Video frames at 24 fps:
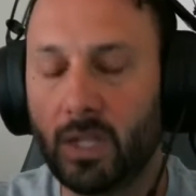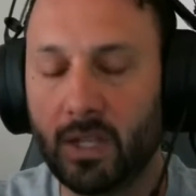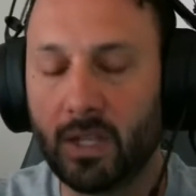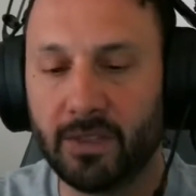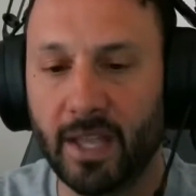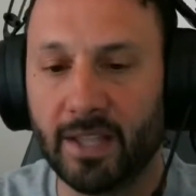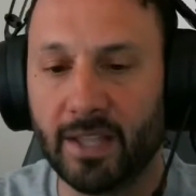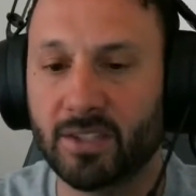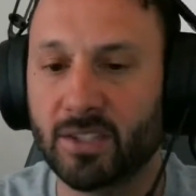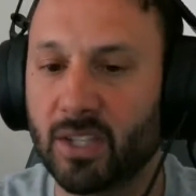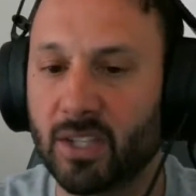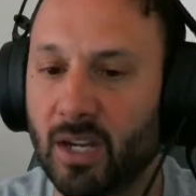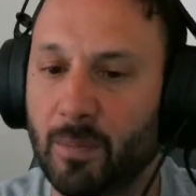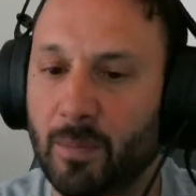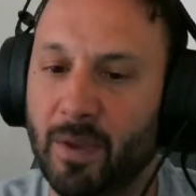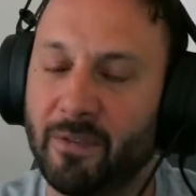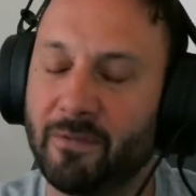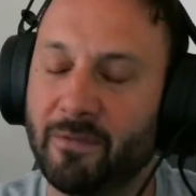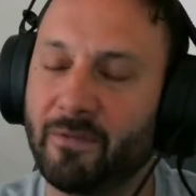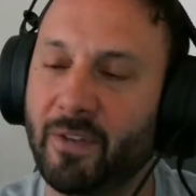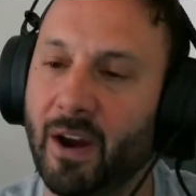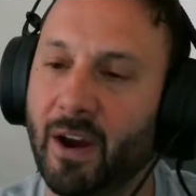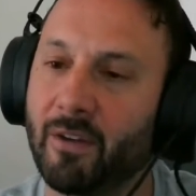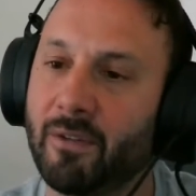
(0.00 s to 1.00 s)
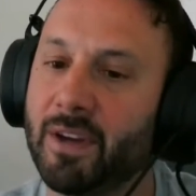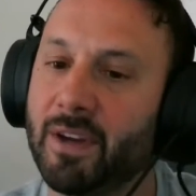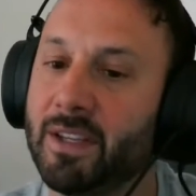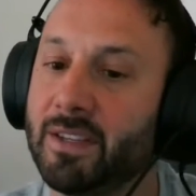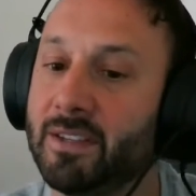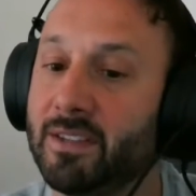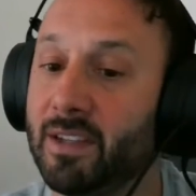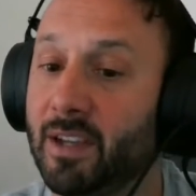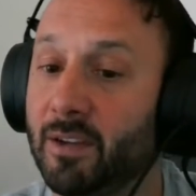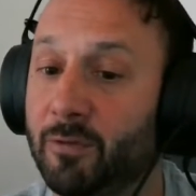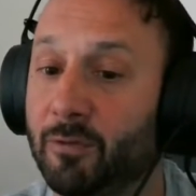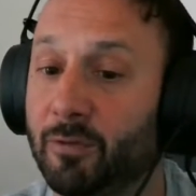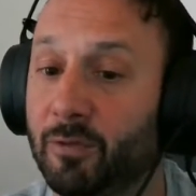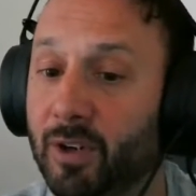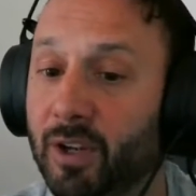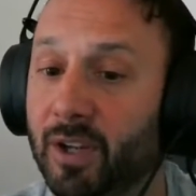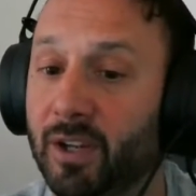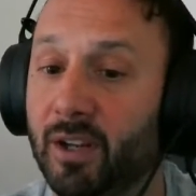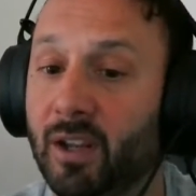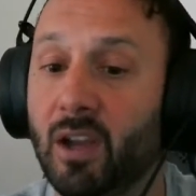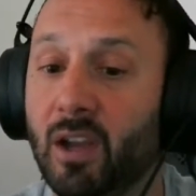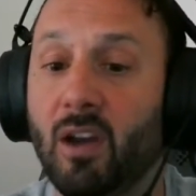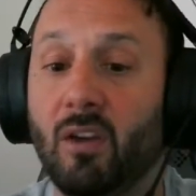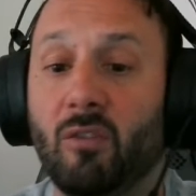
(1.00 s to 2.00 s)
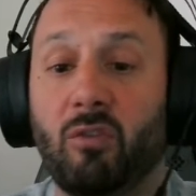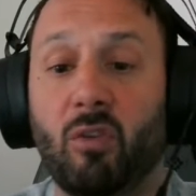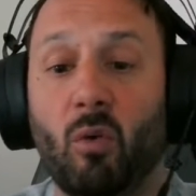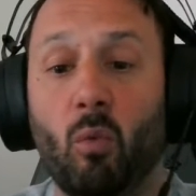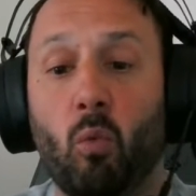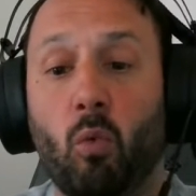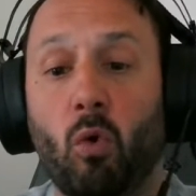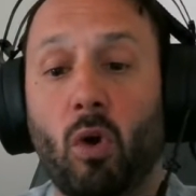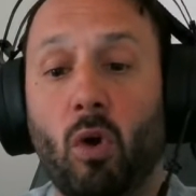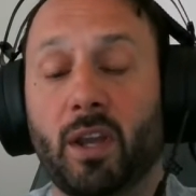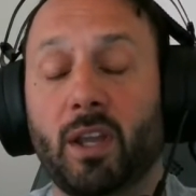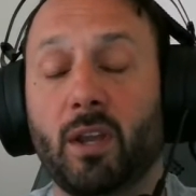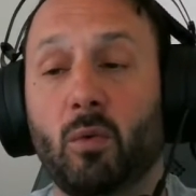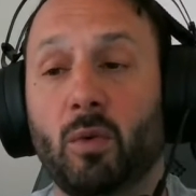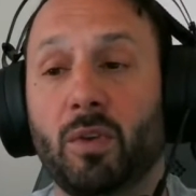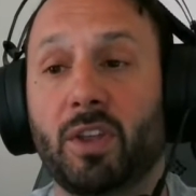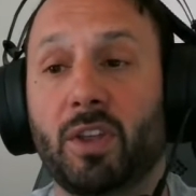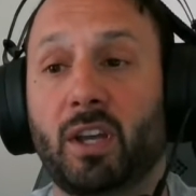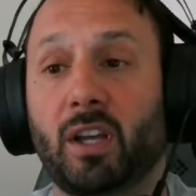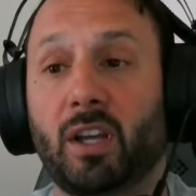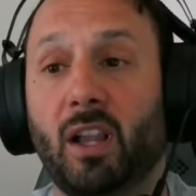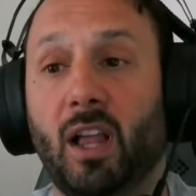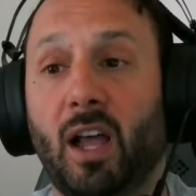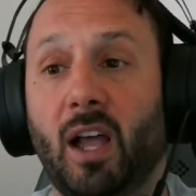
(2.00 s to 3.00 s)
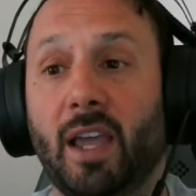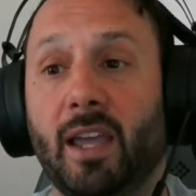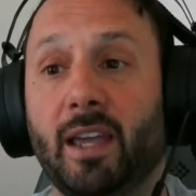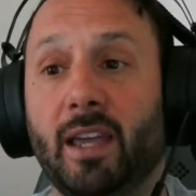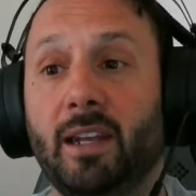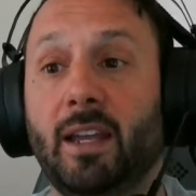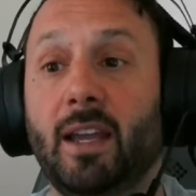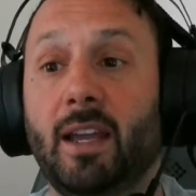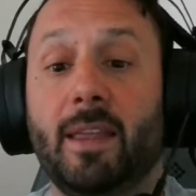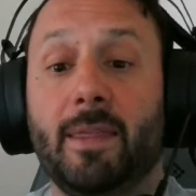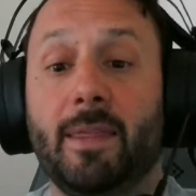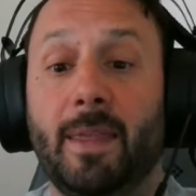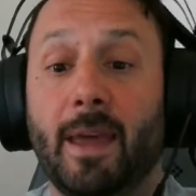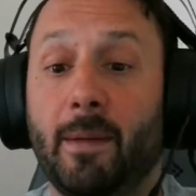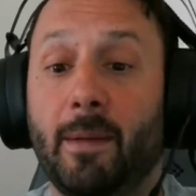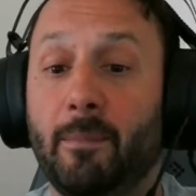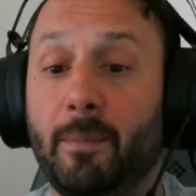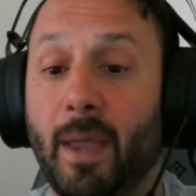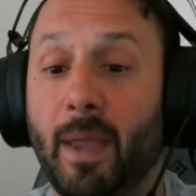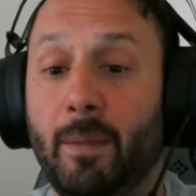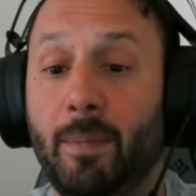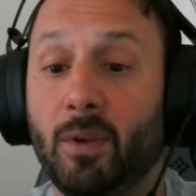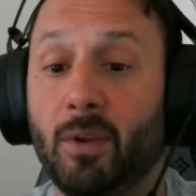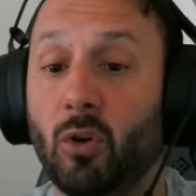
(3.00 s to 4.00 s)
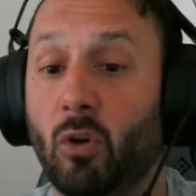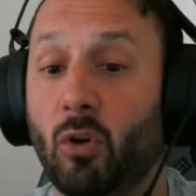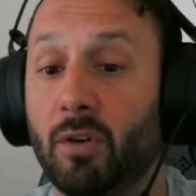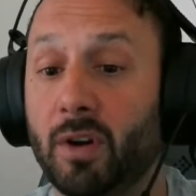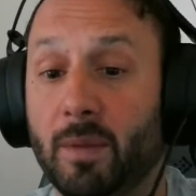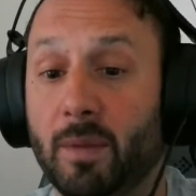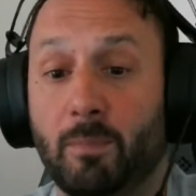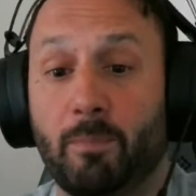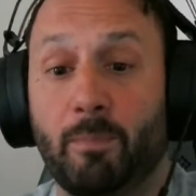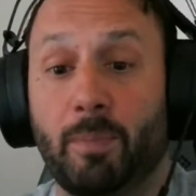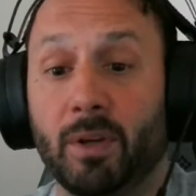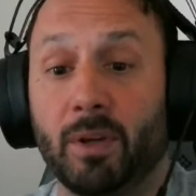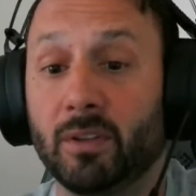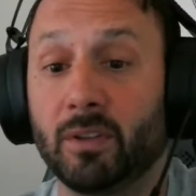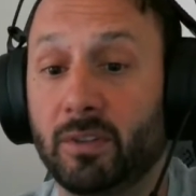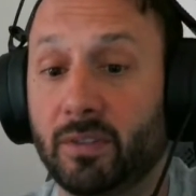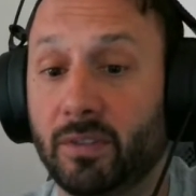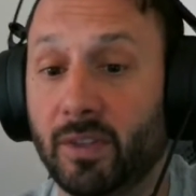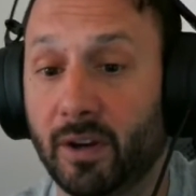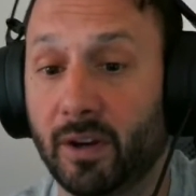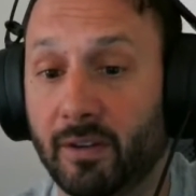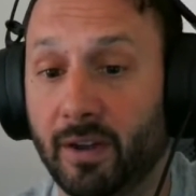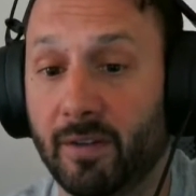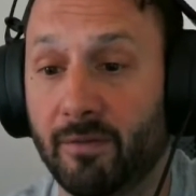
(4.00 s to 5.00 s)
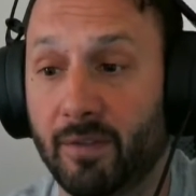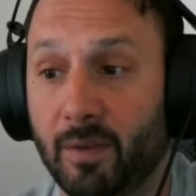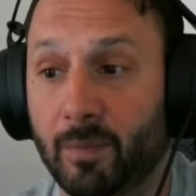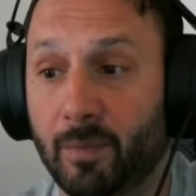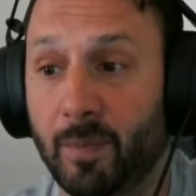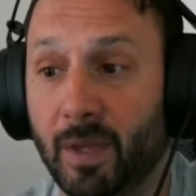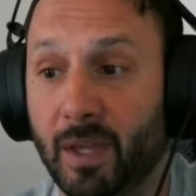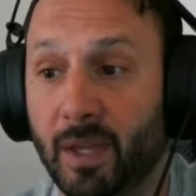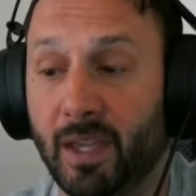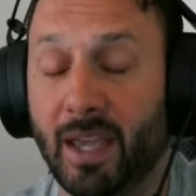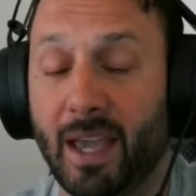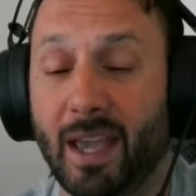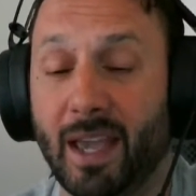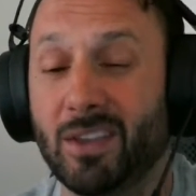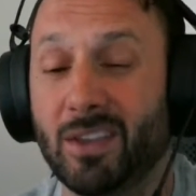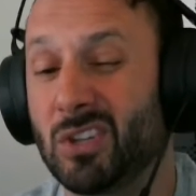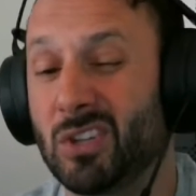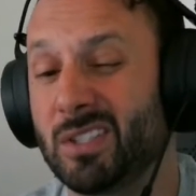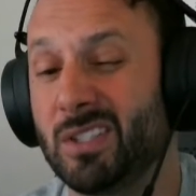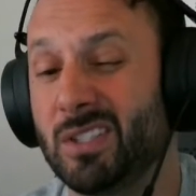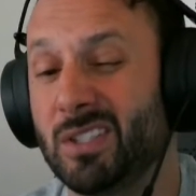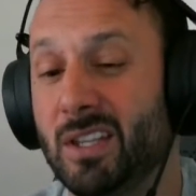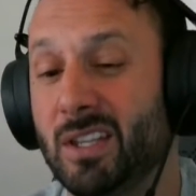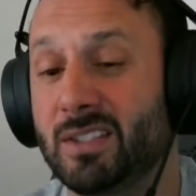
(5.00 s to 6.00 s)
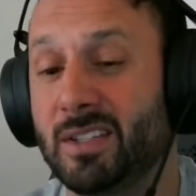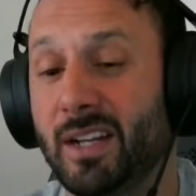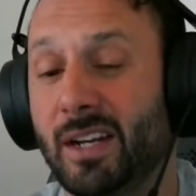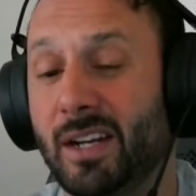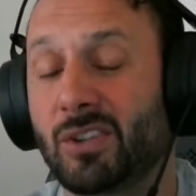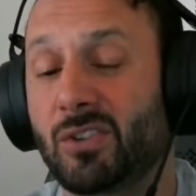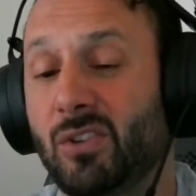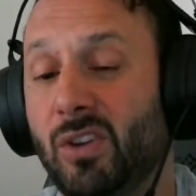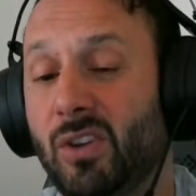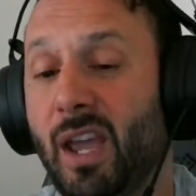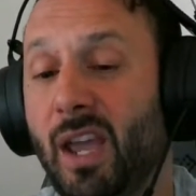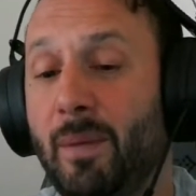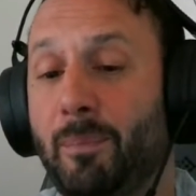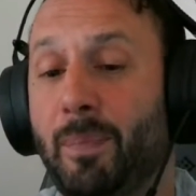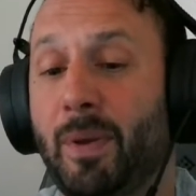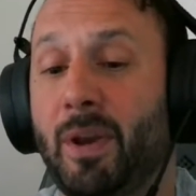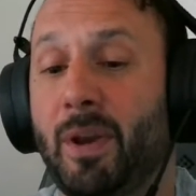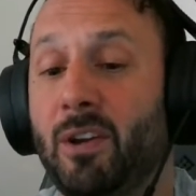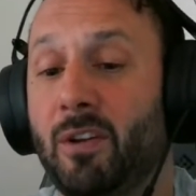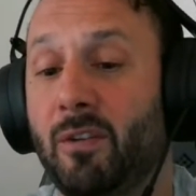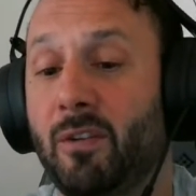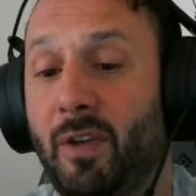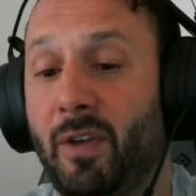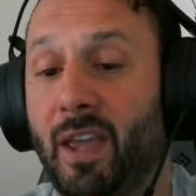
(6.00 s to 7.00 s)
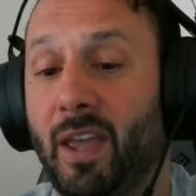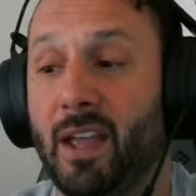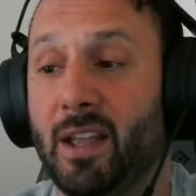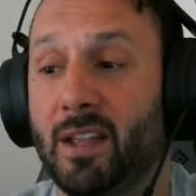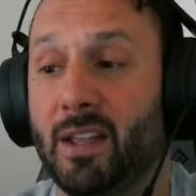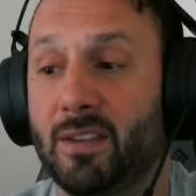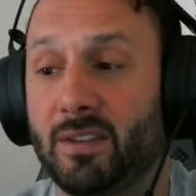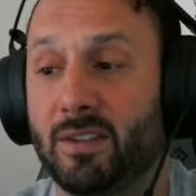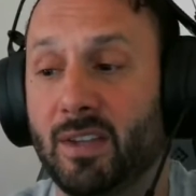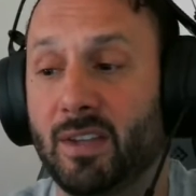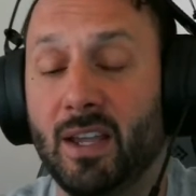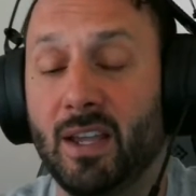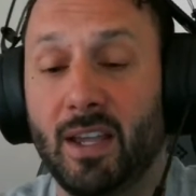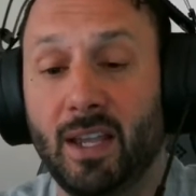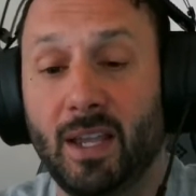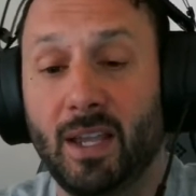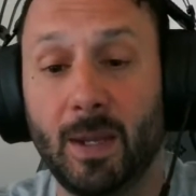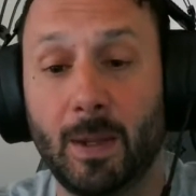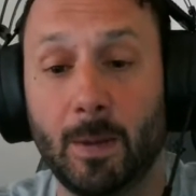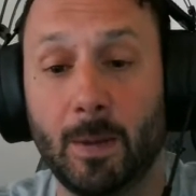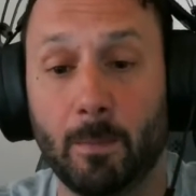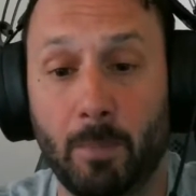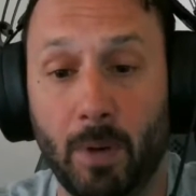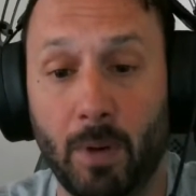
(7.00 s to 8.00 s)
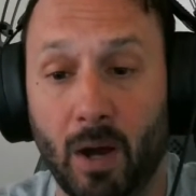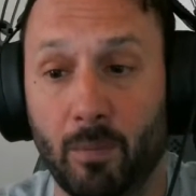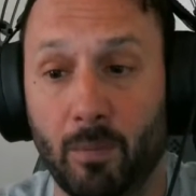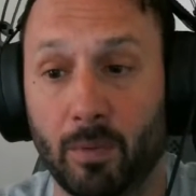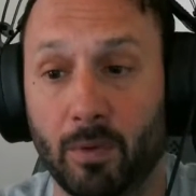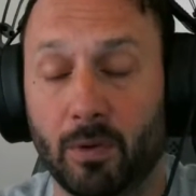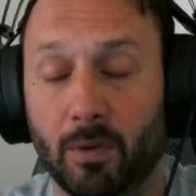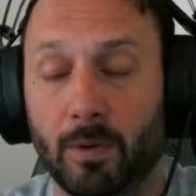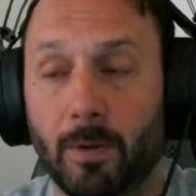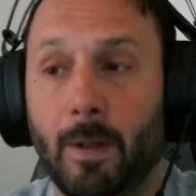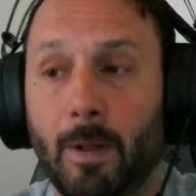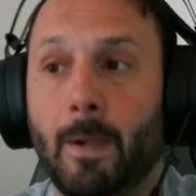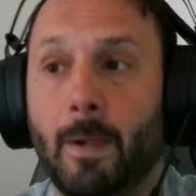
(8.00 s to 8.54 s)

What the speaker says: that's going to be very different from working with a client that maybe already built their MVP and just needs an extra pair of hands in Bubble.